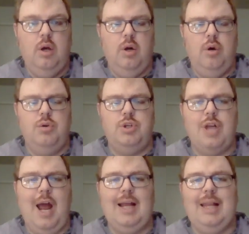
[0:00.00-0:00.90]
who
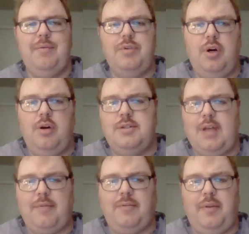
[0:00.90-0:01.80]
shockingly returns
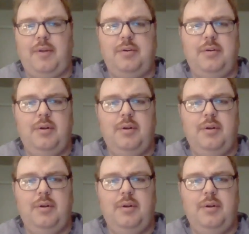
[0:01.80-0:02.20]
after this.